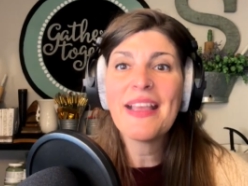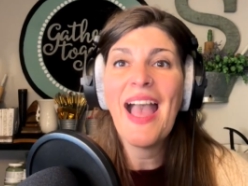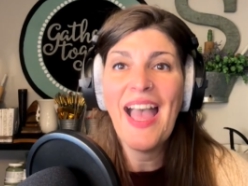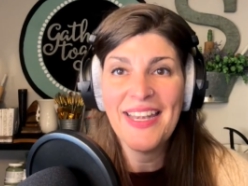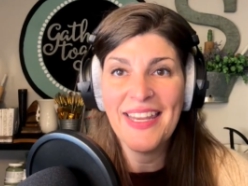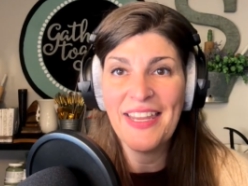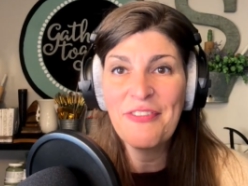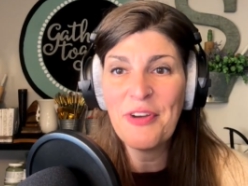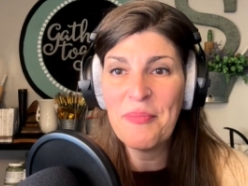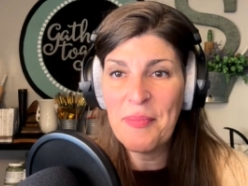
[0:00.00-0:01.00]
Connie,
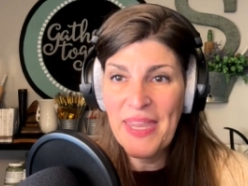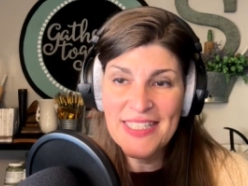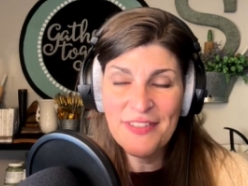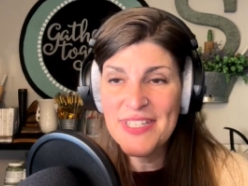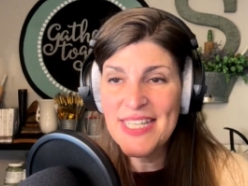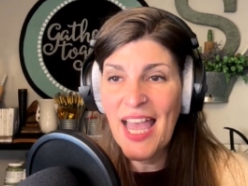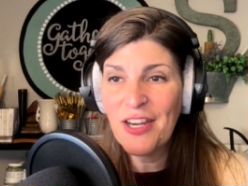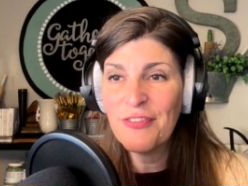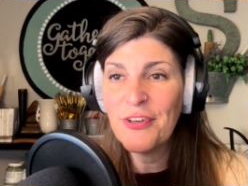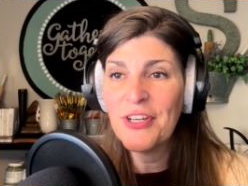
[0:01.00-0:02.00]
from the Paint a
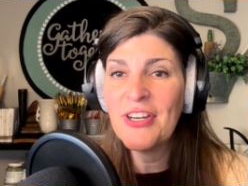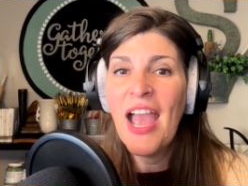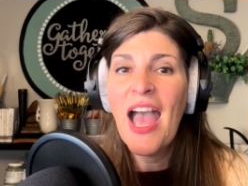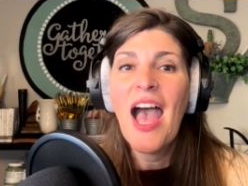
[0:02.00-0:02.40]
Photographer,